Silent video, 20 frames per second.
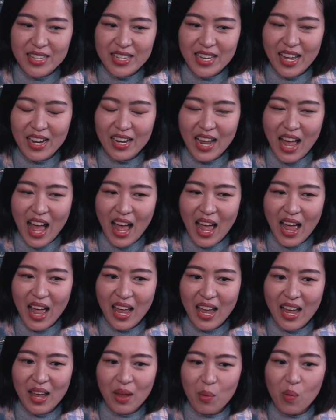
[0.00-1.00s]
and
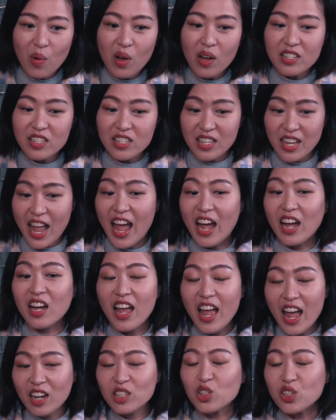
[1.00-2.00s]
I was
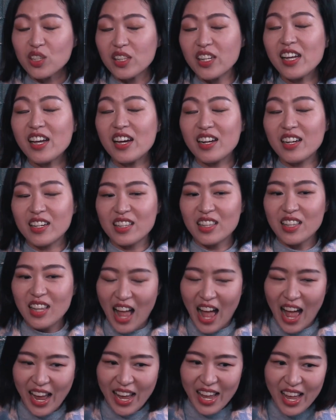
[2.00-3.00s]
actually a
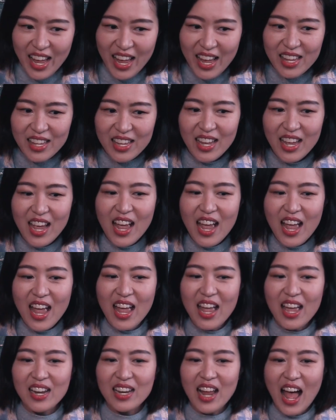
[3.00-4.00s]
client,
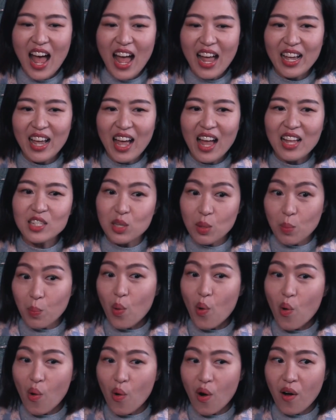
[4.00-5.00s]
and I got
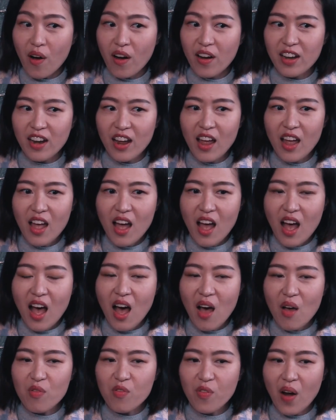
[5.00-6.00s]
support
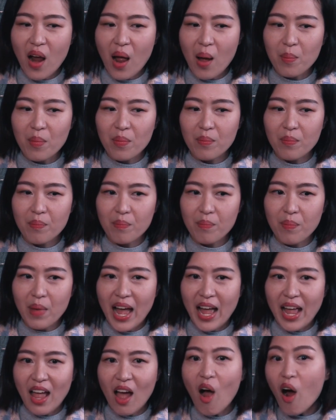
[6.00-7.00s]
from
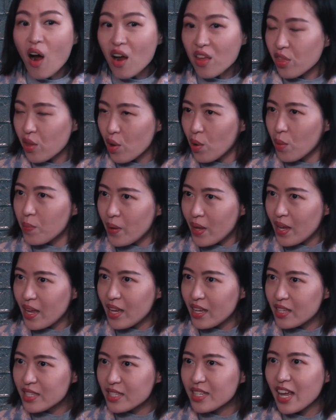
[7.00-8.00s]
my art
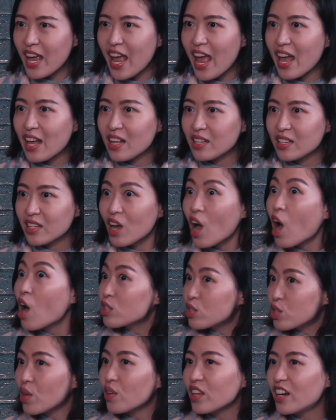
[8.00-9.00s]
therapist and
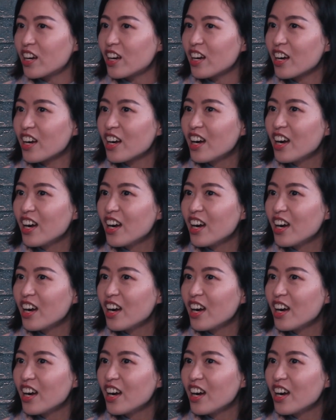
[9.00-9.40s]
counselor,